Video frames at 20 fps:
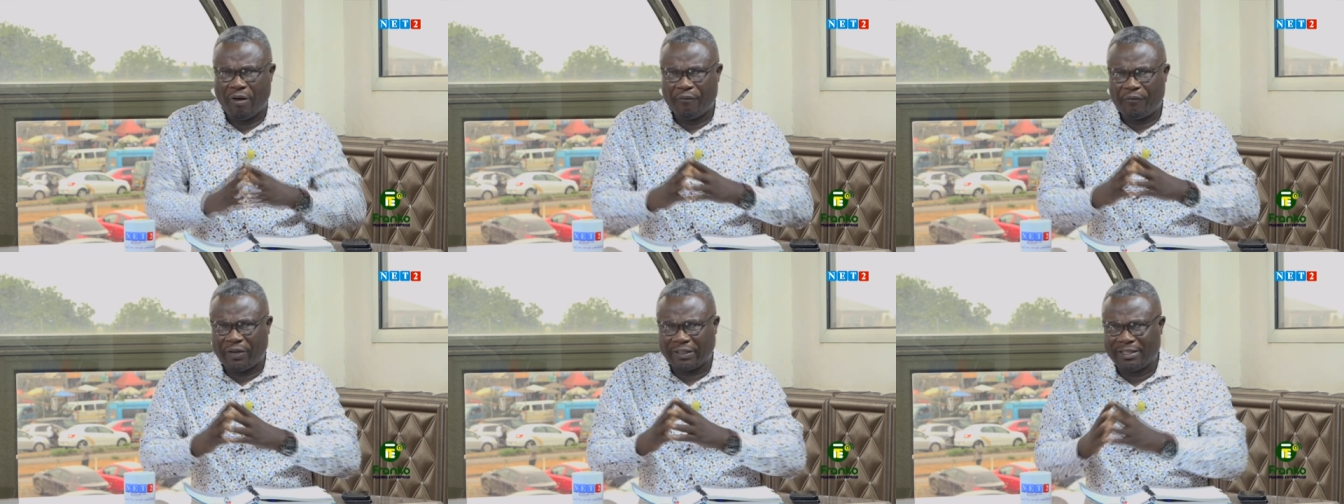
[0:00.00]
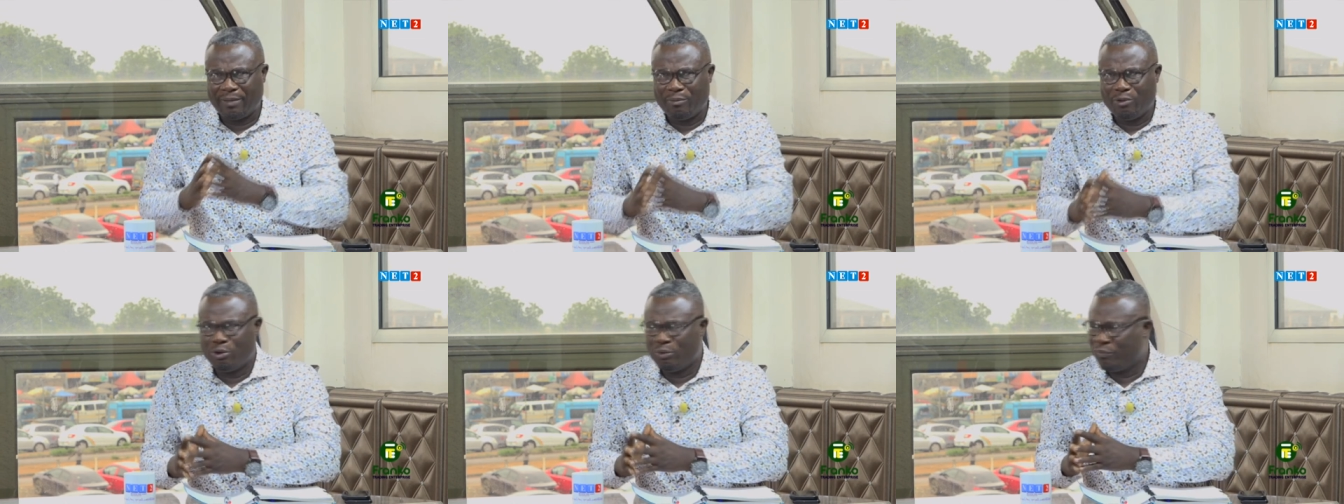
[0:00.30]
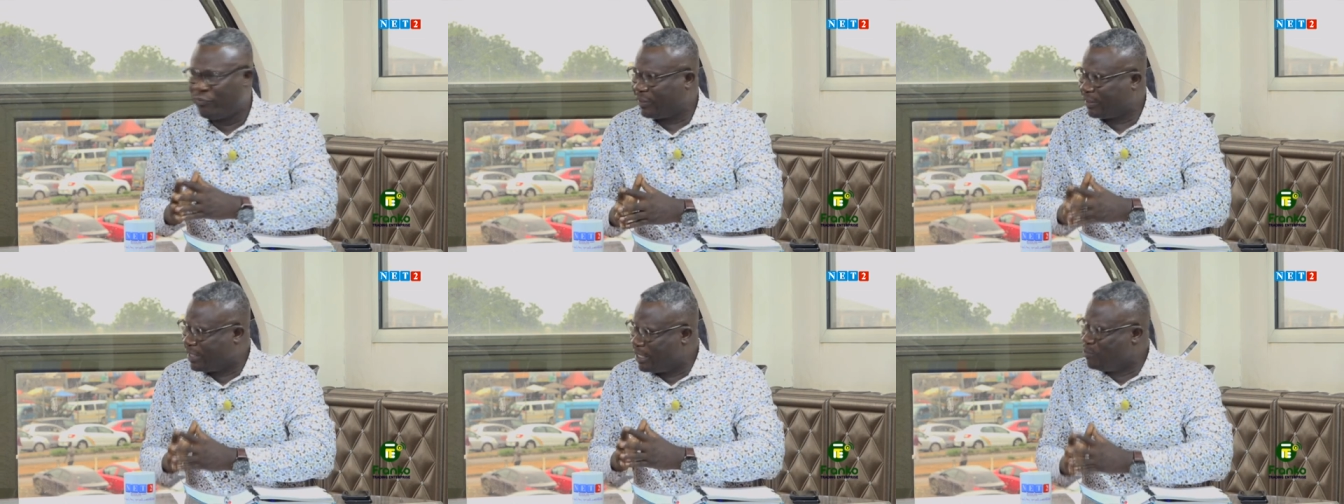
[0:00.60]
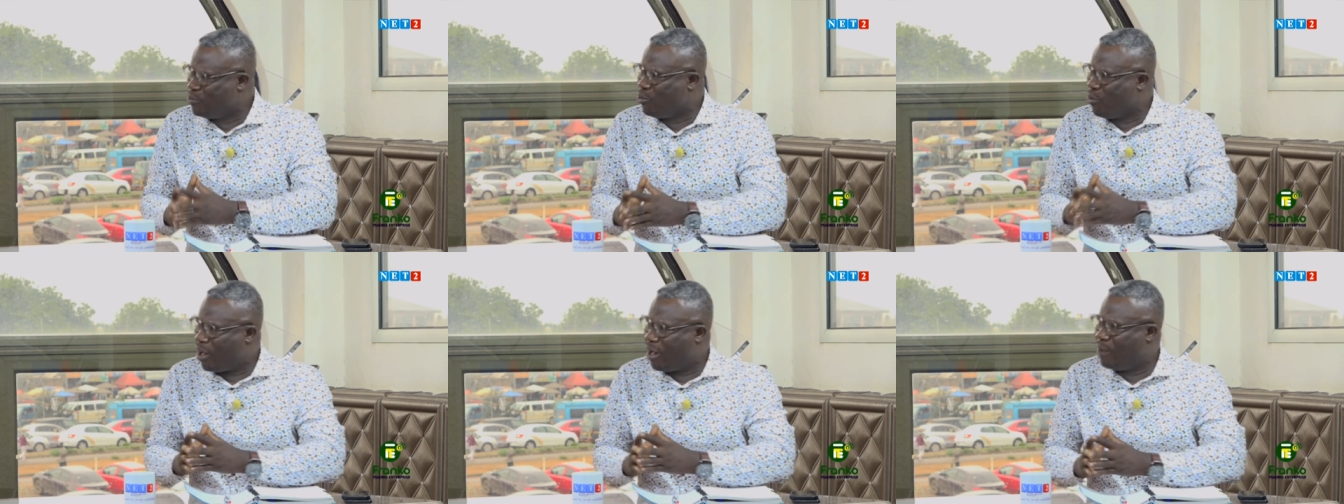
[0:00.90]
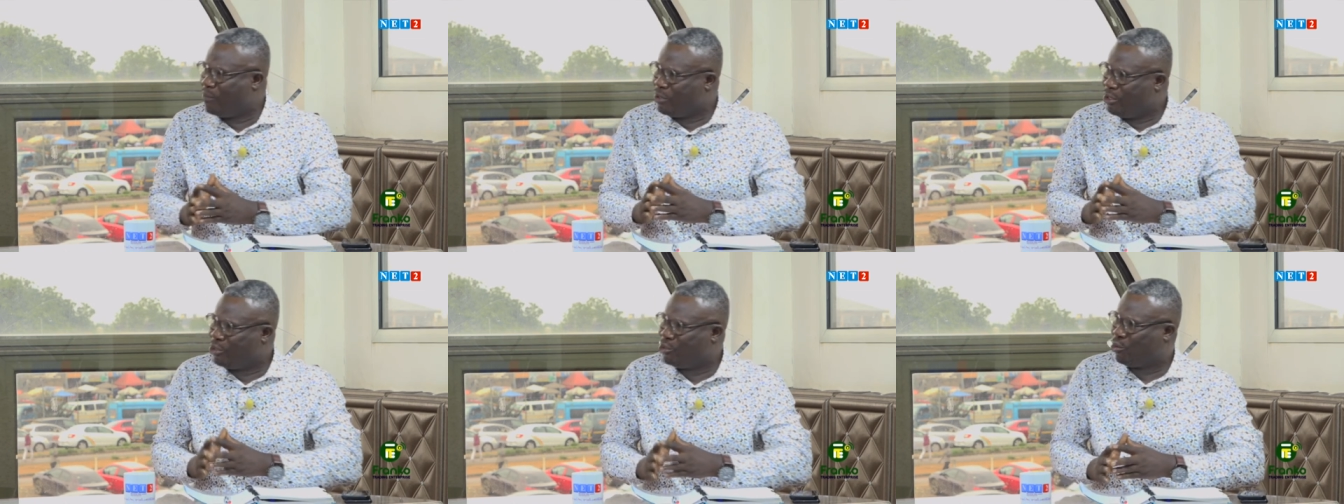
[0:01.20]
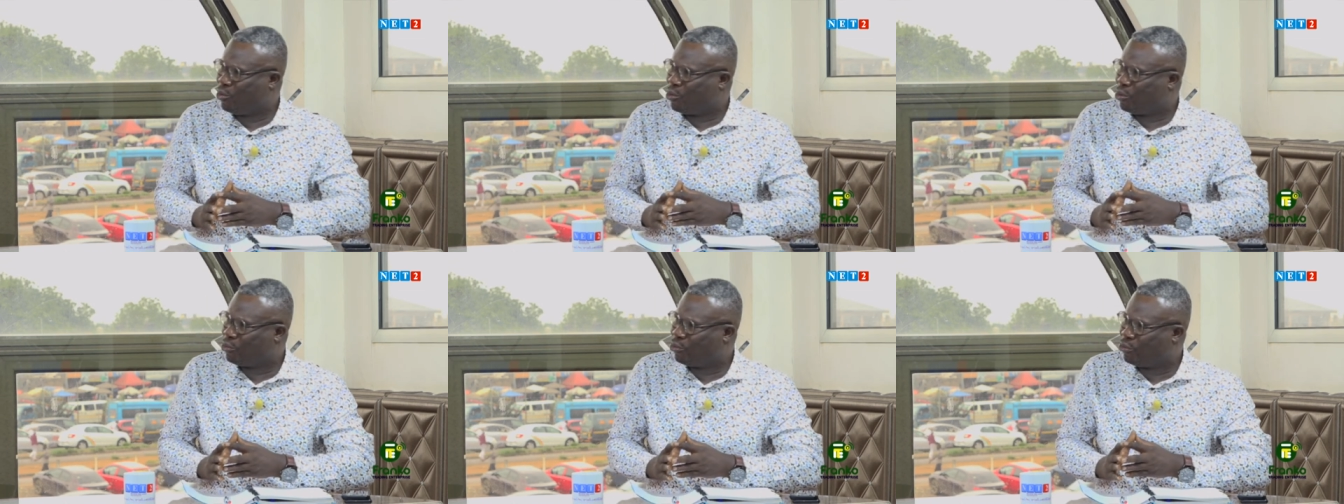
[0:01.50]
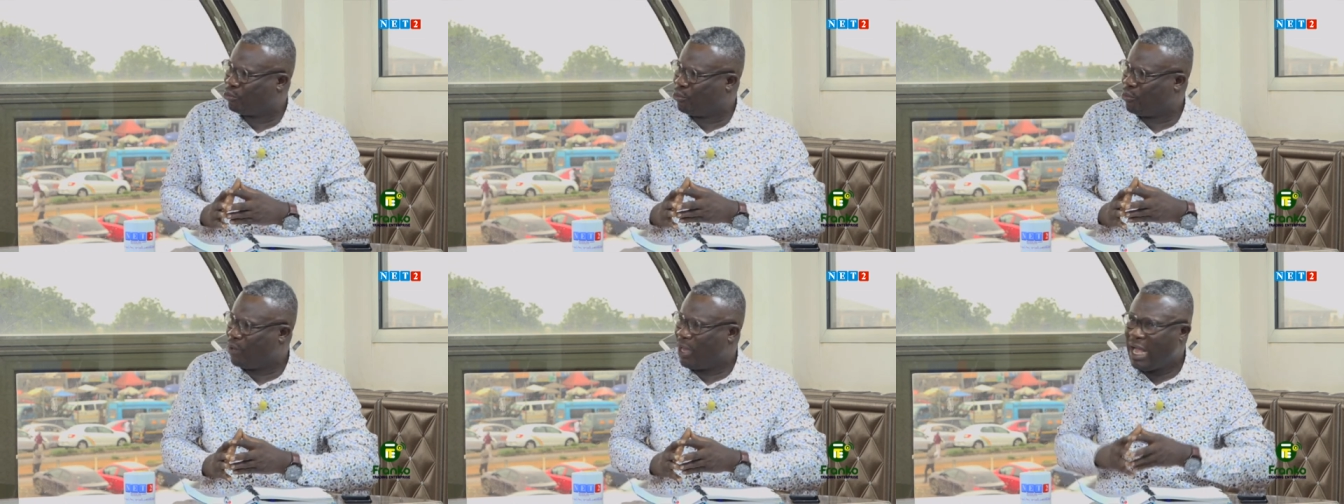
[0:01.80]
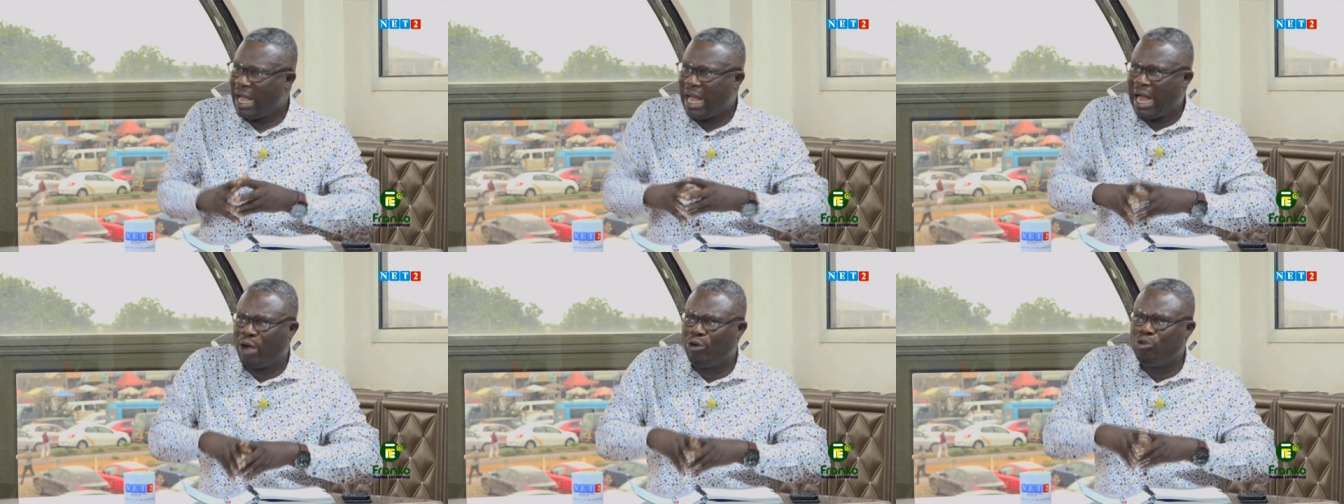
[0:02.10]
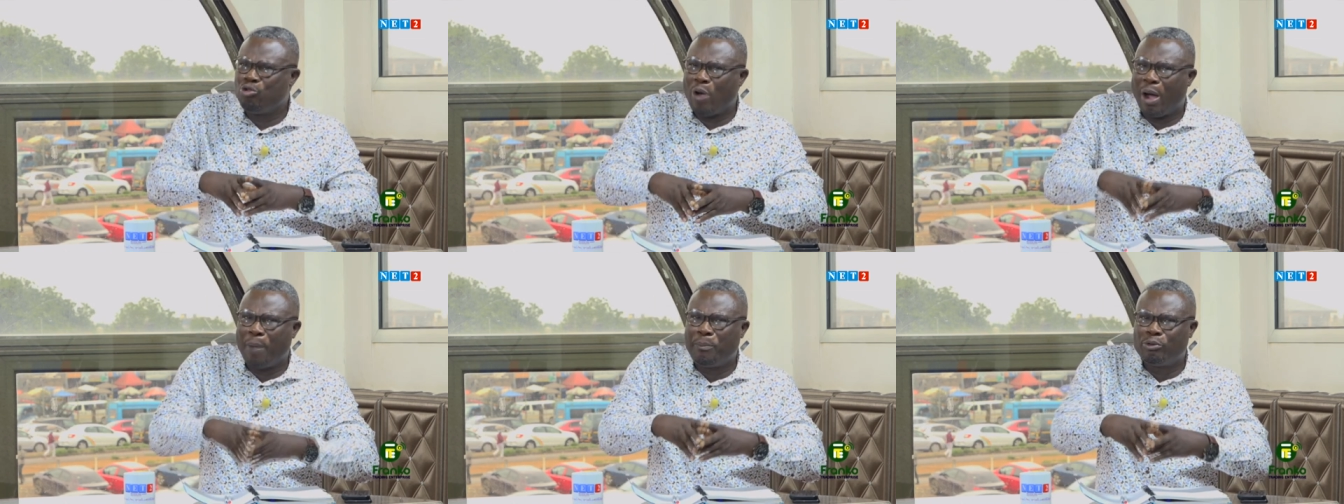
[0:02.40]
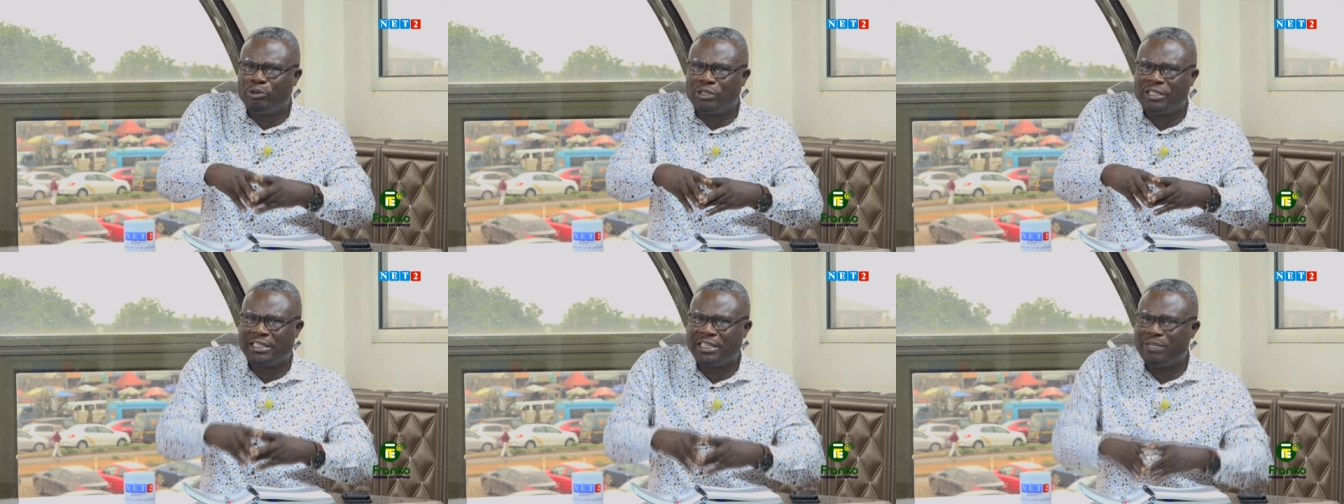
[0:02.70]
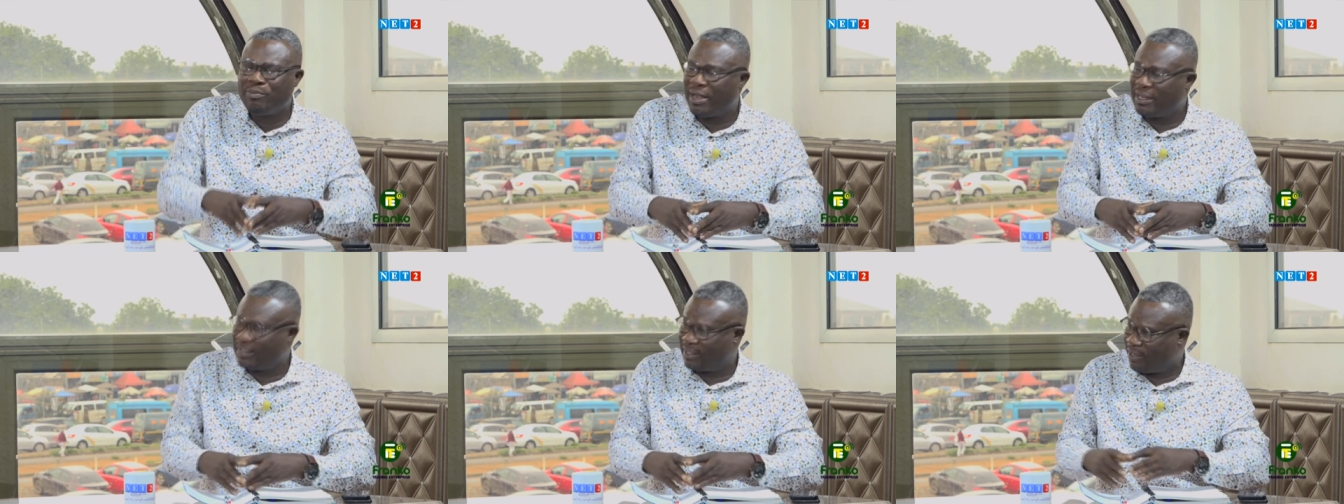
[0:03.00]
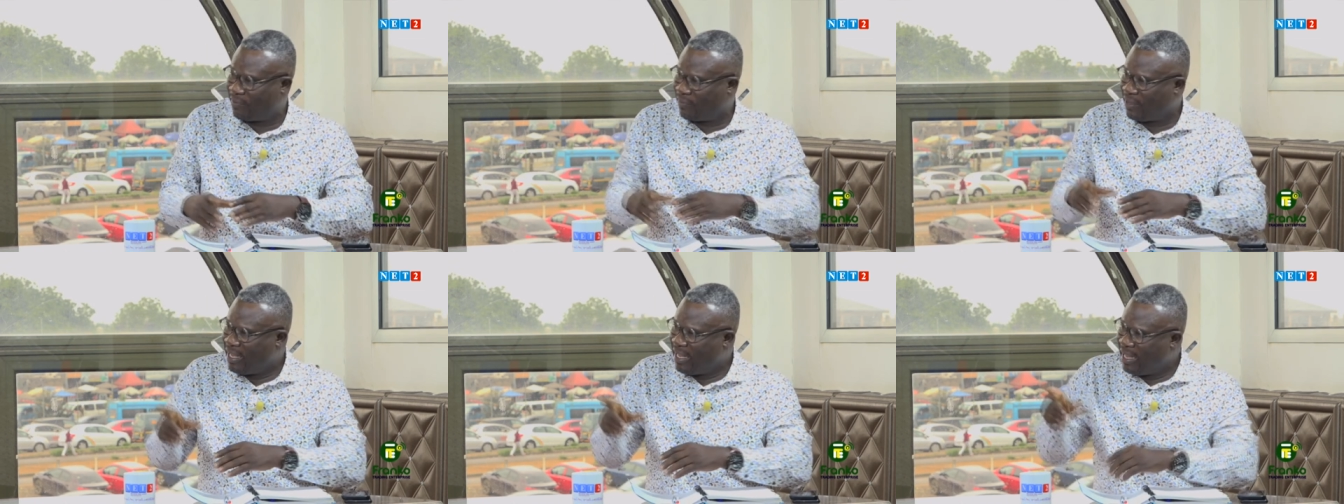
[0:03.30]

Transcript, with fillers: Factors we factors we have ministry control. Mm-hmm. How do I position myself?